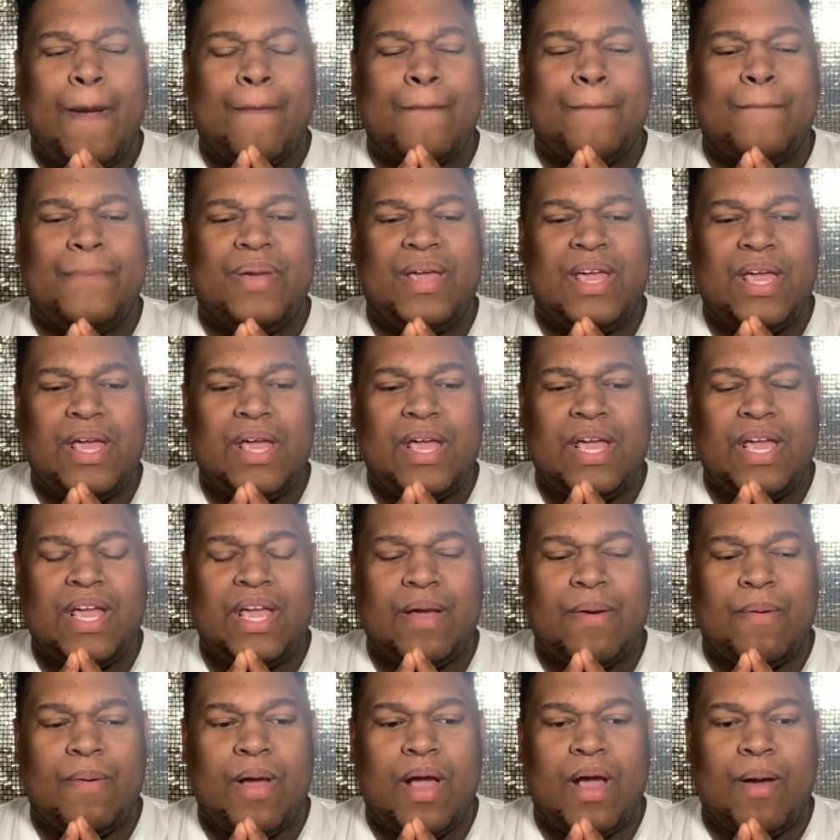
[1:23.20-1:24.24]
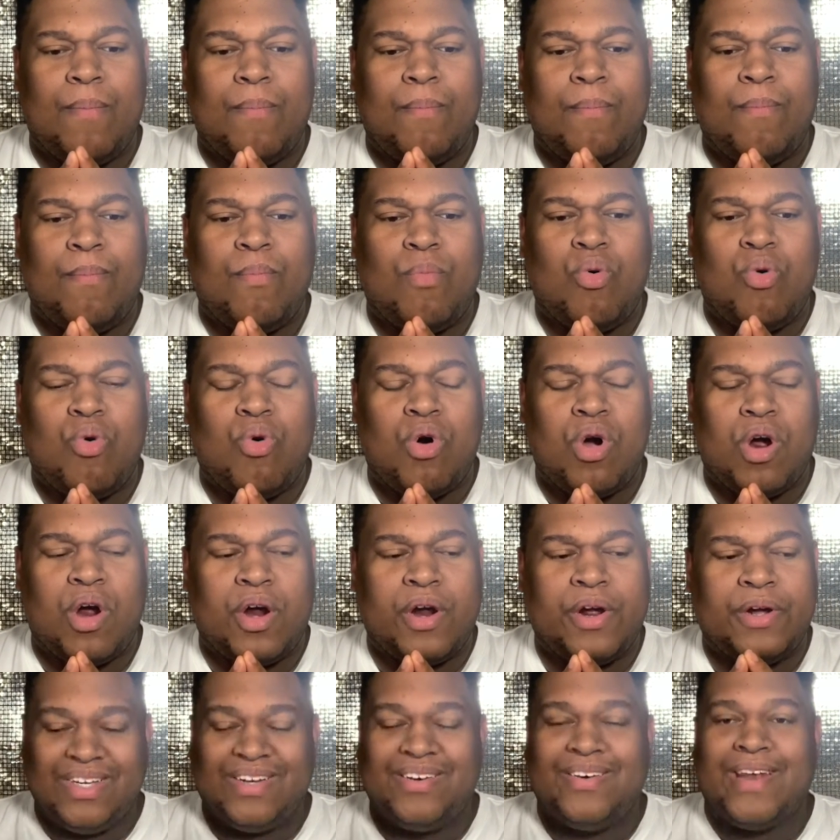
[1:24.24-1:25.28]
be
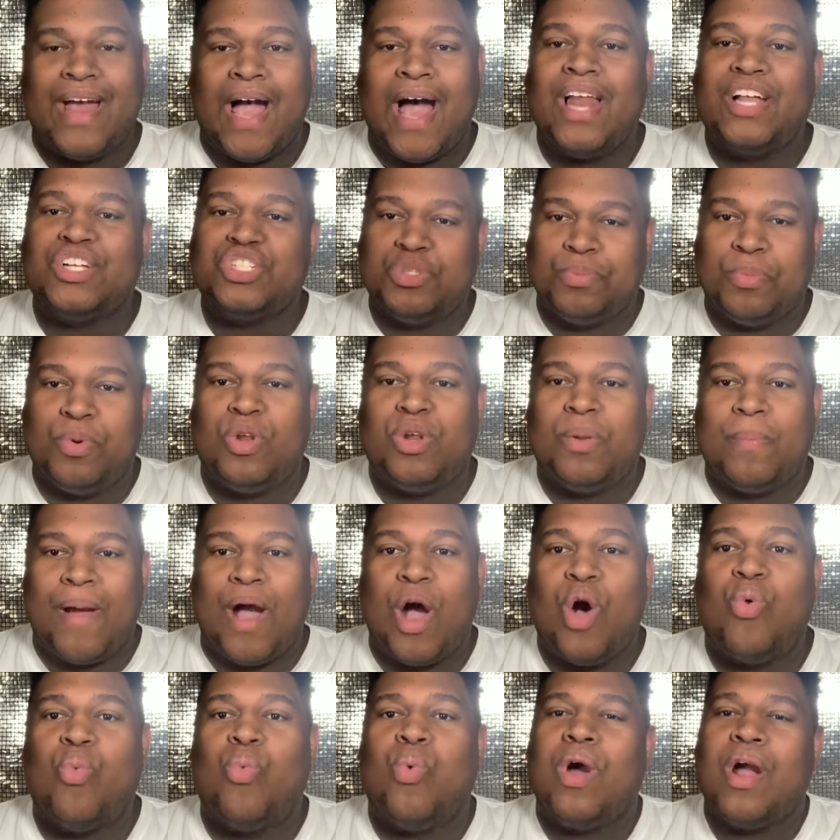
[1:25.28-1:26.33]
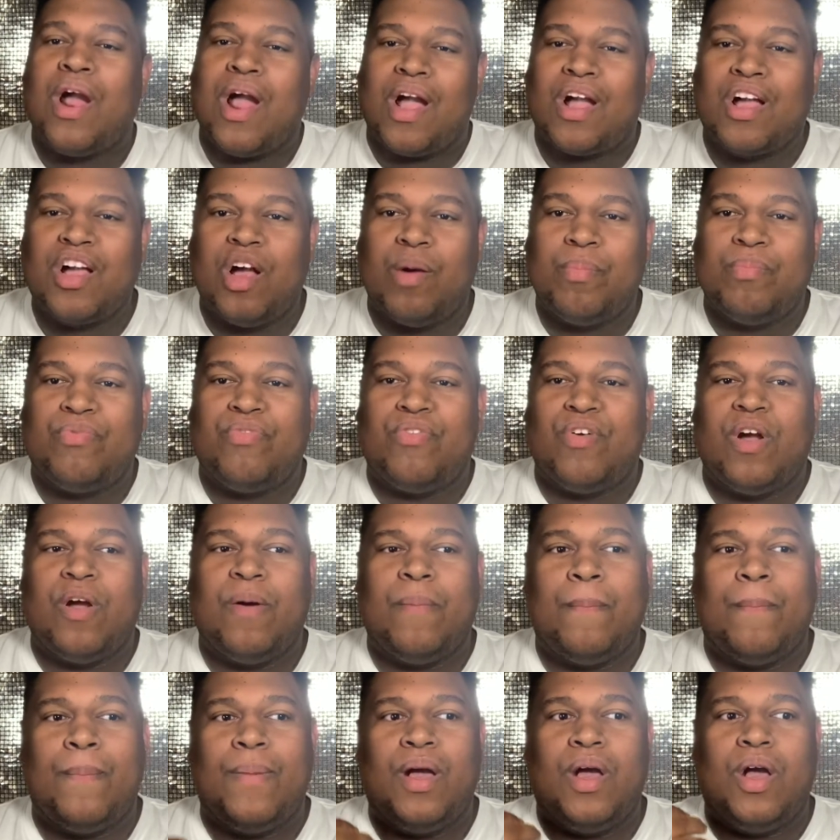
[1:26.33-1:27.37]
more knowledgeable about where I come
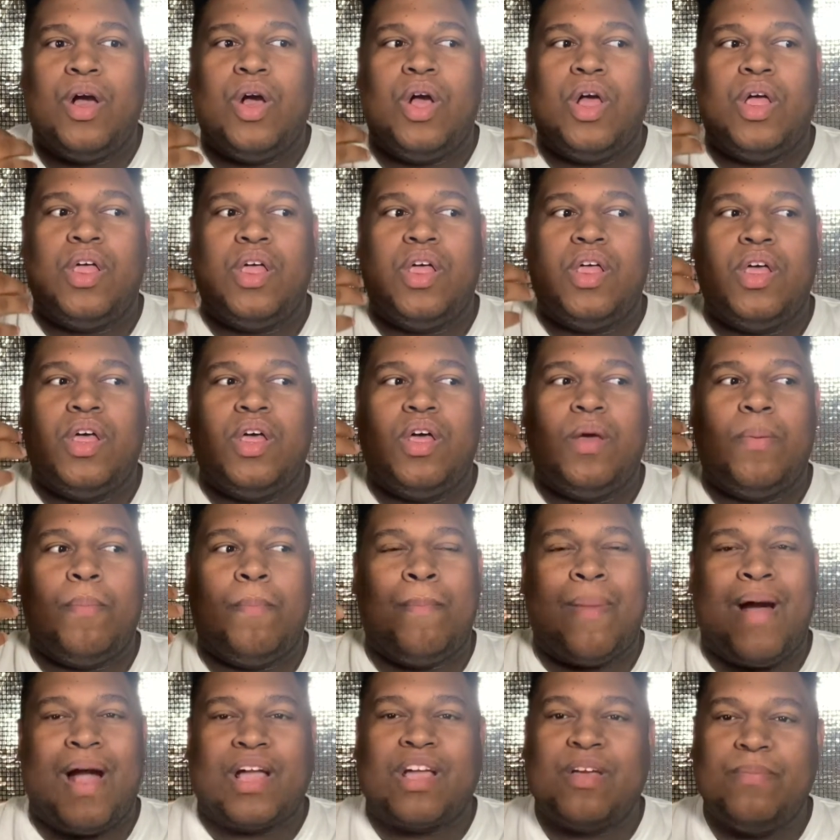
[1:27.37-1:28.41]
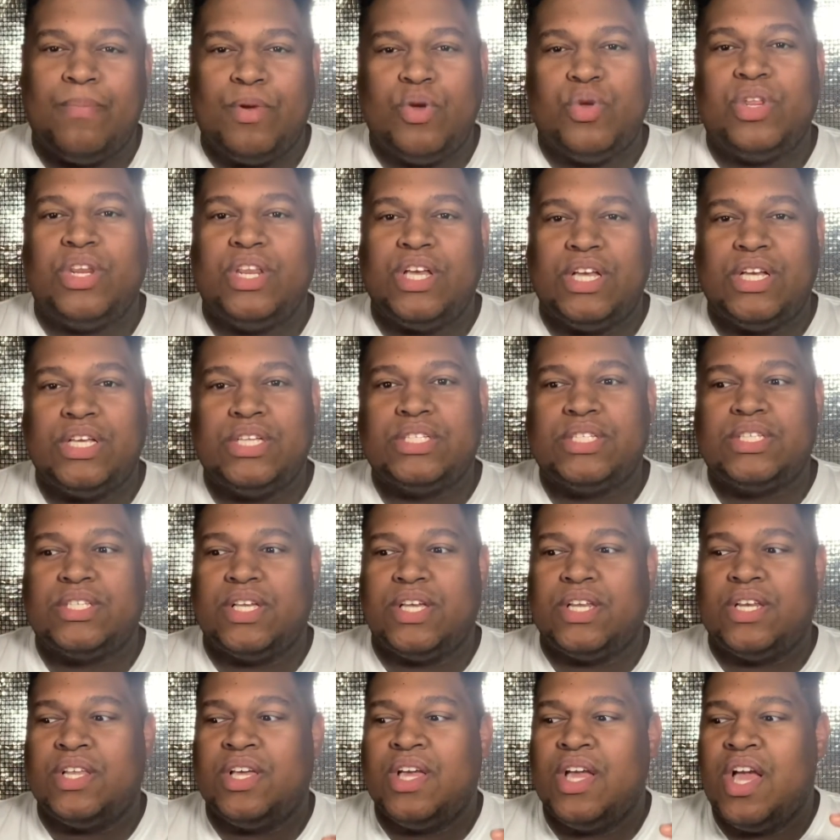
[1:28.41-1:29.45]
from, my communities,
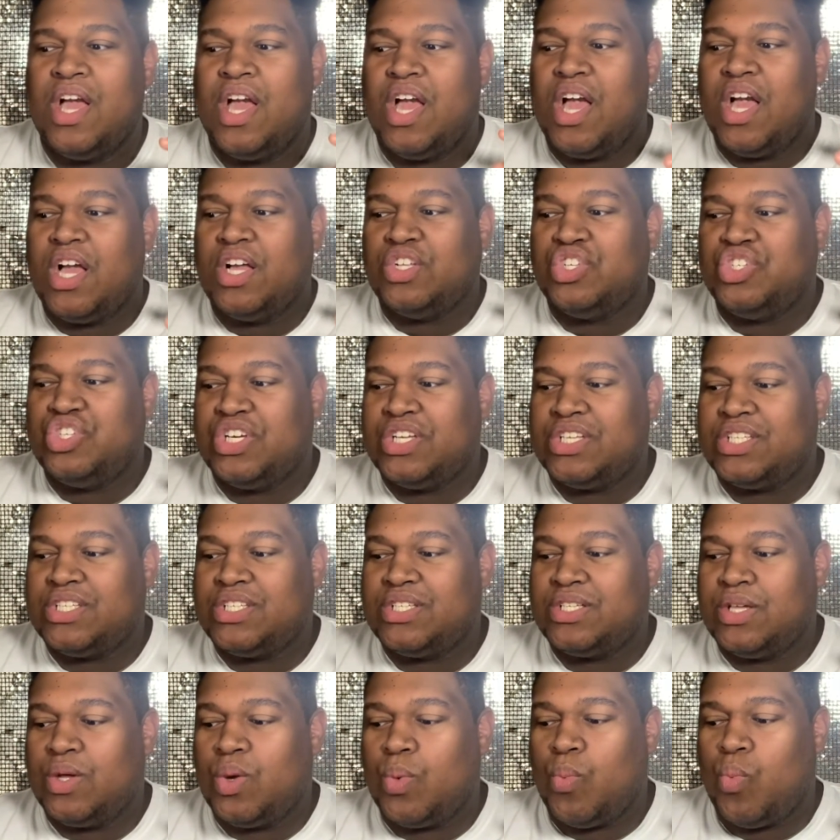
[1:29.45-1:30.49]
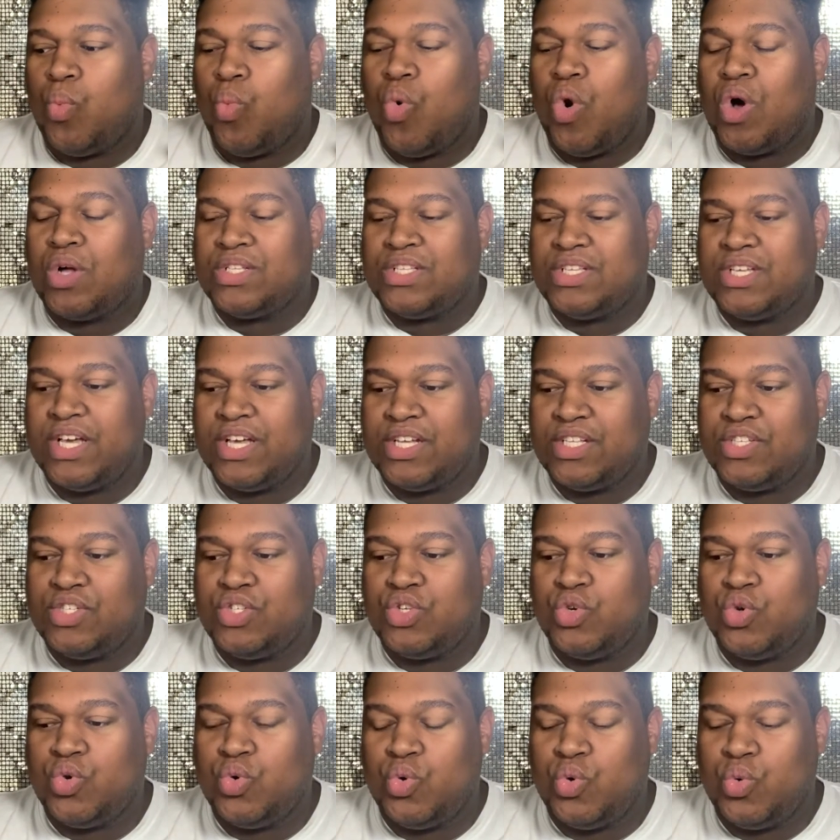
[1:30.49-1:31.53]
and just wanting
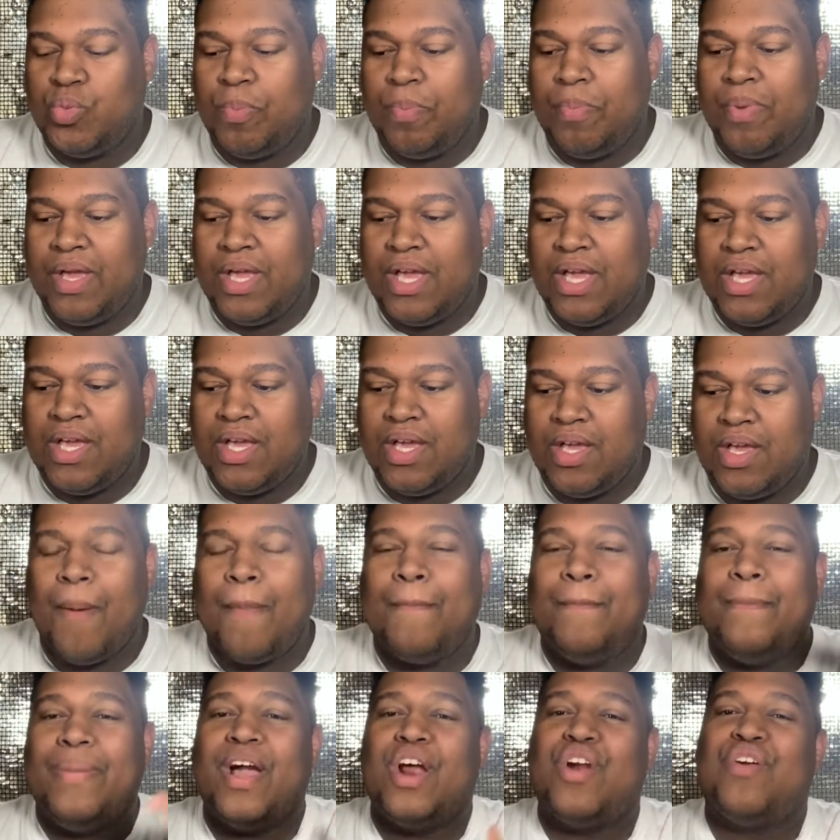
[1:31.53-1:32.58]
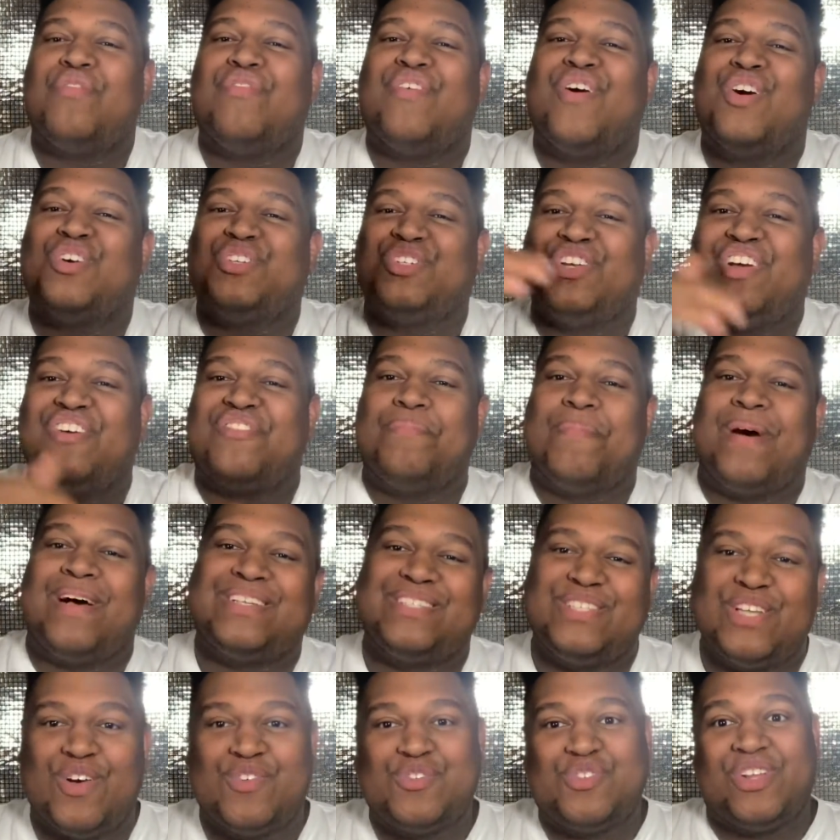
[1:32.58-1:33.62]
to be a better version of
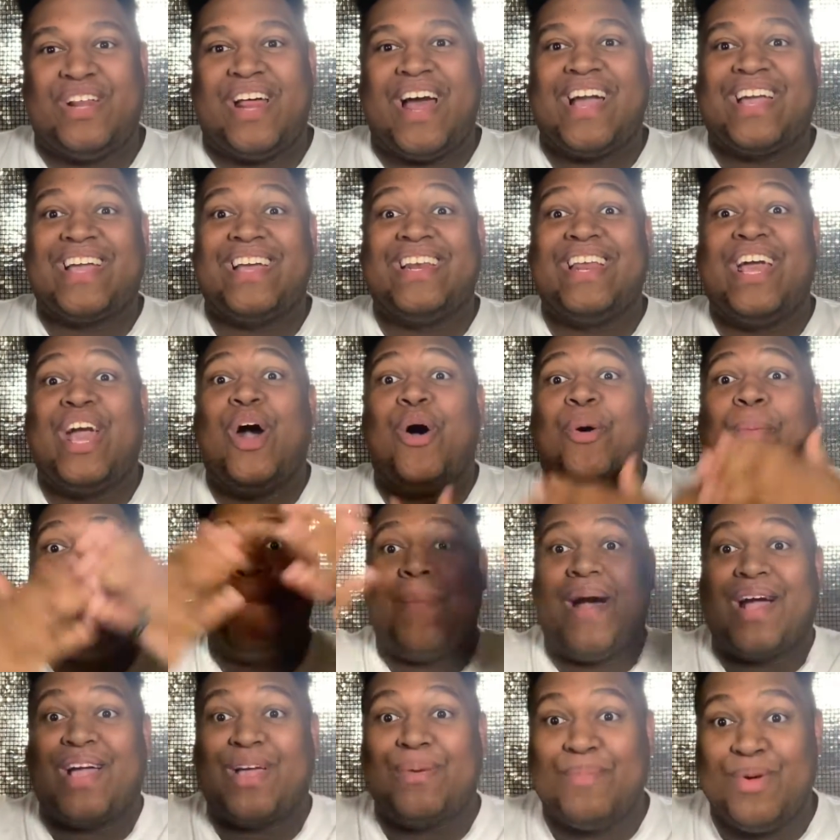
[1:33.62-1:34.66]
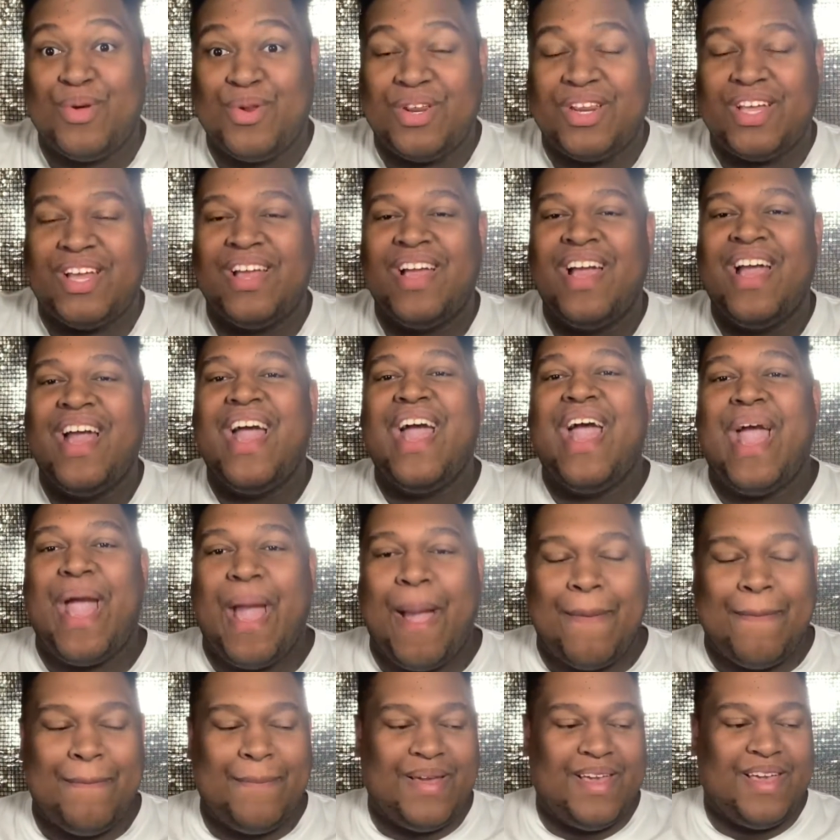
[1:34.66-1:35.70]
myself so that I can help my community
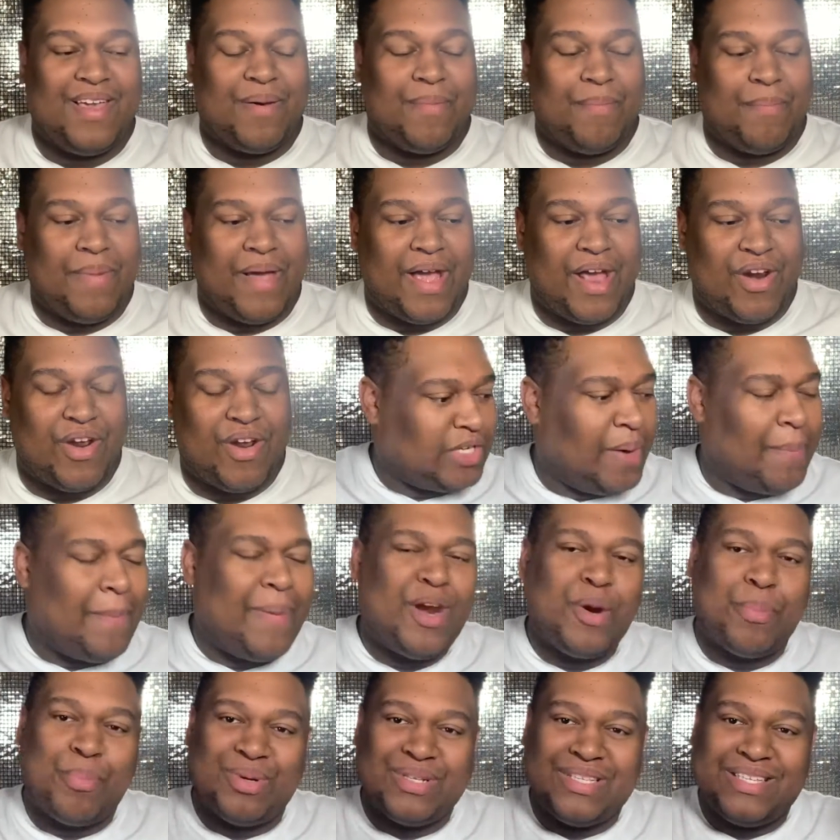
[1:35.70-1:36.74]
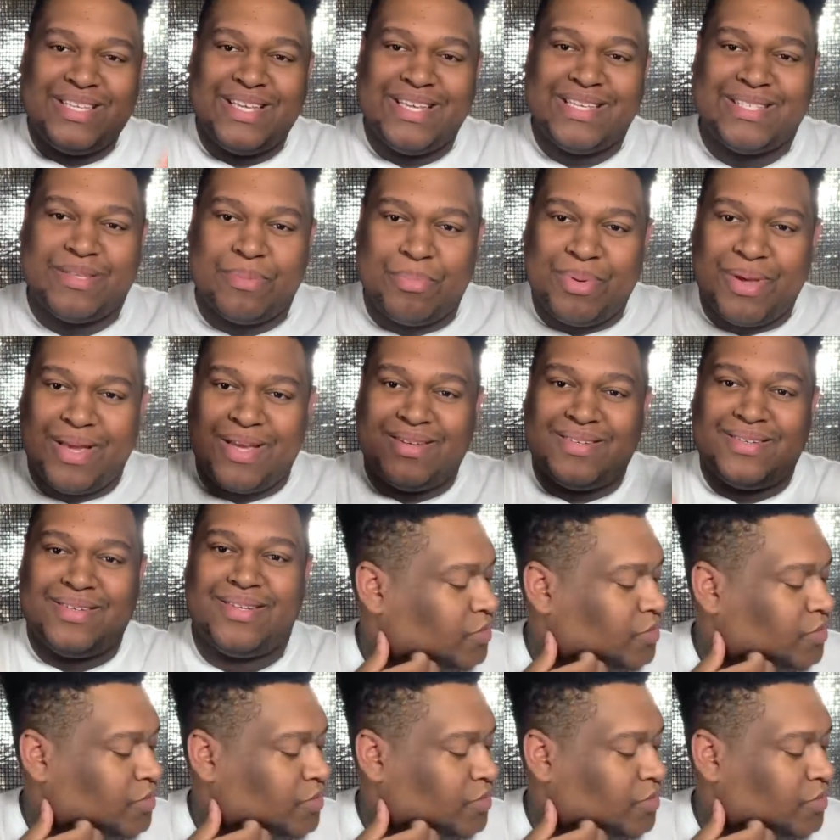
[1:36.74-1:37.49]
and be a better participant.